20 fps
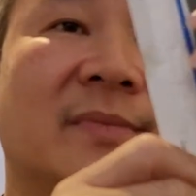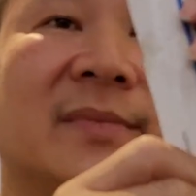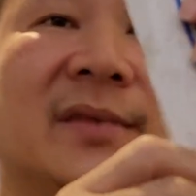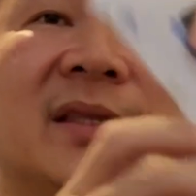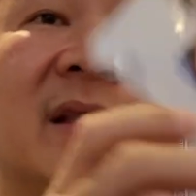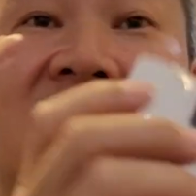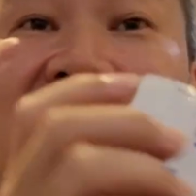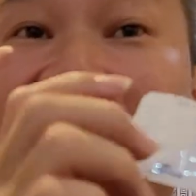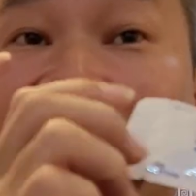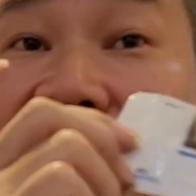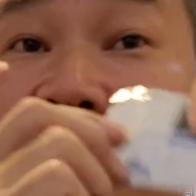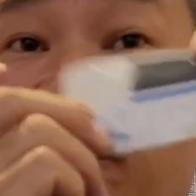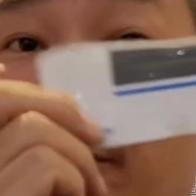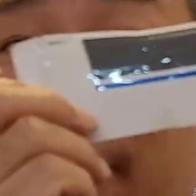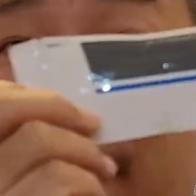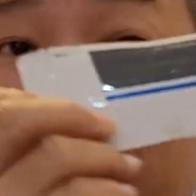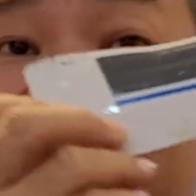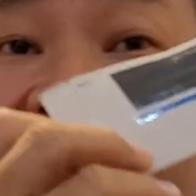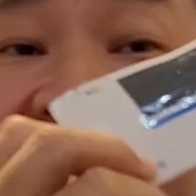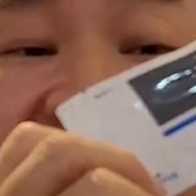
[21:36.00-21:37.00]
like a
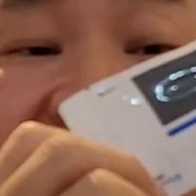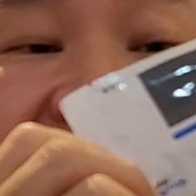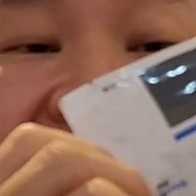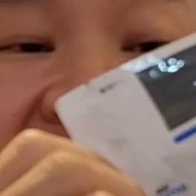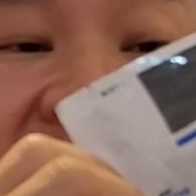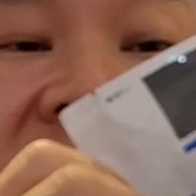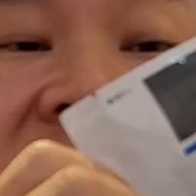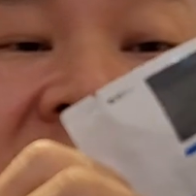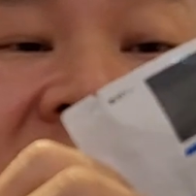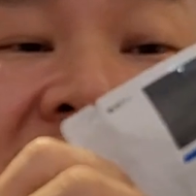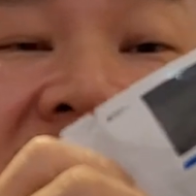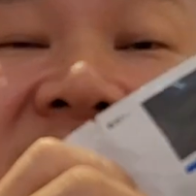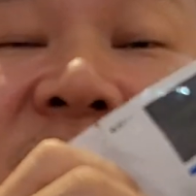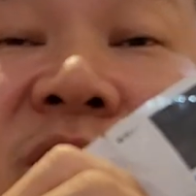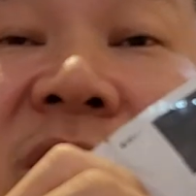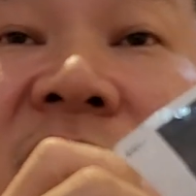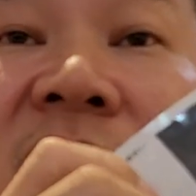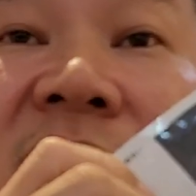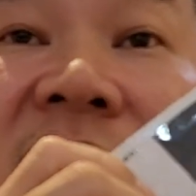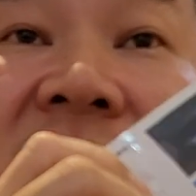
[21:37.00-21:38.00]
pregnant test.
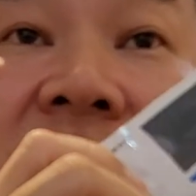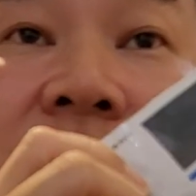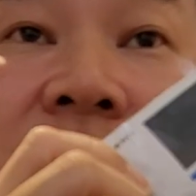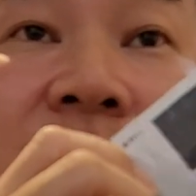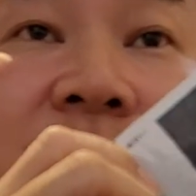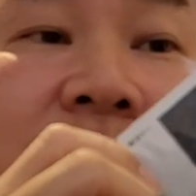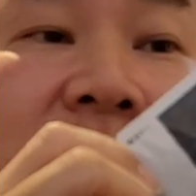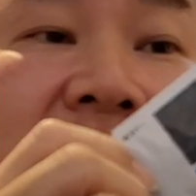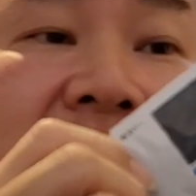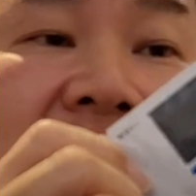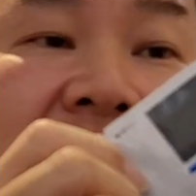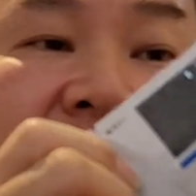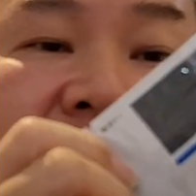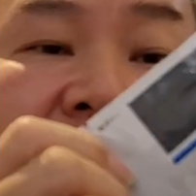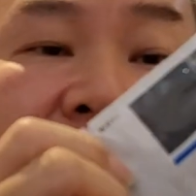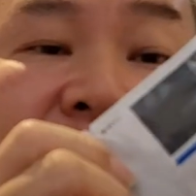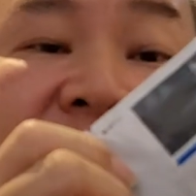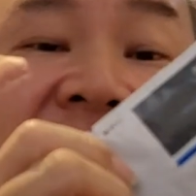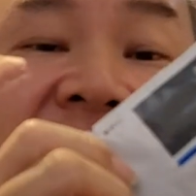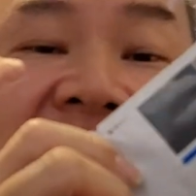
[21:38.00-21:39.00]
We call it a
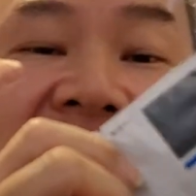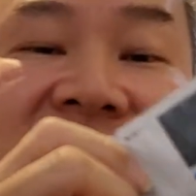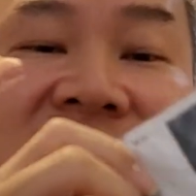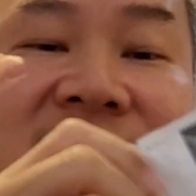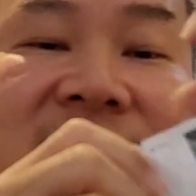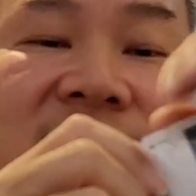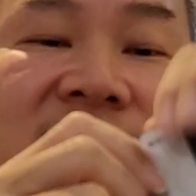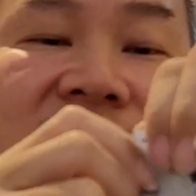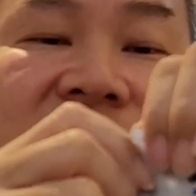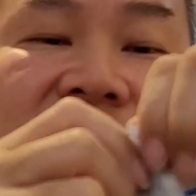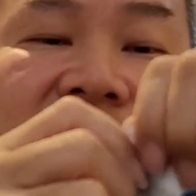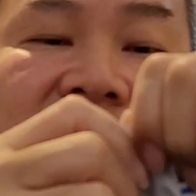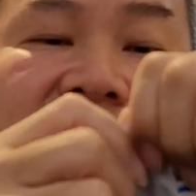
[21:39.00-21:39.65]
rapid test.